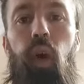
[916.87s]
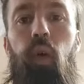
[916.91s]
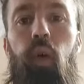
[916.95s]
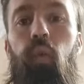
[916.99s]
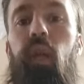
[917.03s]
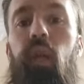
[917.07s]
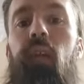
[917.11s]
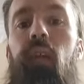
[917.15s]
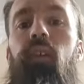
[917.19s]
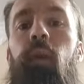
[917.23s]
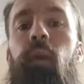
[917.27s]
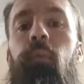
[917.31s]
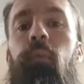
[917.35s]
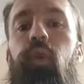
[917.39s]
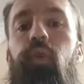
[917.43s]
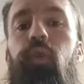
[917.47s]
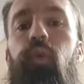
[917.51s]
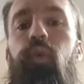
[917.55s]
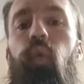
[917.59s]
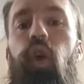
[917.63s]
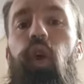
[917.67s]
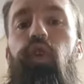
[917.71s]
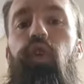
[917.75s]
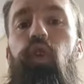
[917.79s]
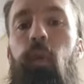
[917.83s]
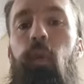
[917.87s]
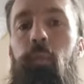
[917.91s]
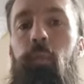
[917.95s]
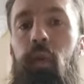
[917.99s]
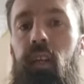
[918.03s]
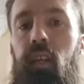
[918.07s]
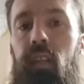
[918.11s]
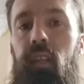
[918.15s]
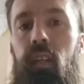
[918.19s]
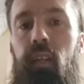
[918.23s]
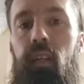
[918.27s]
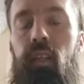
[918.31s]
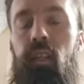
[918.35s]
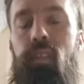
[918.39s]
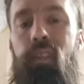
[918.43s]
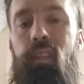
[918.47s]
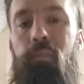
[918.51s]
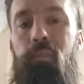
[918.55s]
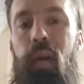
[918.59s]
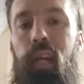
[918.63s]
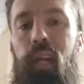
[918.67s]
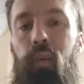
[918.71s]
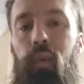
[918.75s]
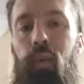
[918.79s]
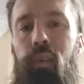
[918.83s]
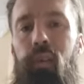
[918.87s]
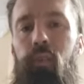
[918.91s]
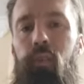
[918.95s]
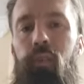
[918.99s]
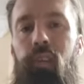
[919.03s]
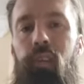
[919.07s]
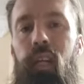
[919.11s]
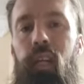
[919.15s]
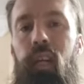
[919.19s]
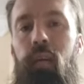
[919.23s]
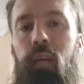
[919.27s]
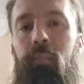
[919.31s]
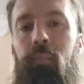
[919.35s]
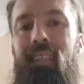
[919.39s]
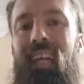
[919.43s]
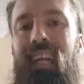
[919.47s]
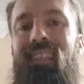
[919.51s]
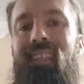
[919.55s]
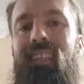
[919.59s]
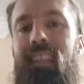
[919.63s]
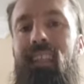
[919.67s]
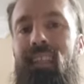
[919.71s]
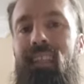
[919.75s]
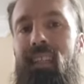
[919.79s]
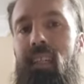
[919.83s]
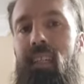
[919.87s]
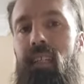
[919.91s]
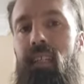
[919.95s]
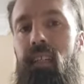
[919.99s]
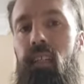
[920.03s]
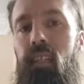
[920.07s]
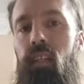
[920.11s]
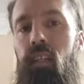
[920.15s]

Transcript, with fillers: Whatever number you want, you can put it there. It doesn't matter. Whatever. But that's not the key.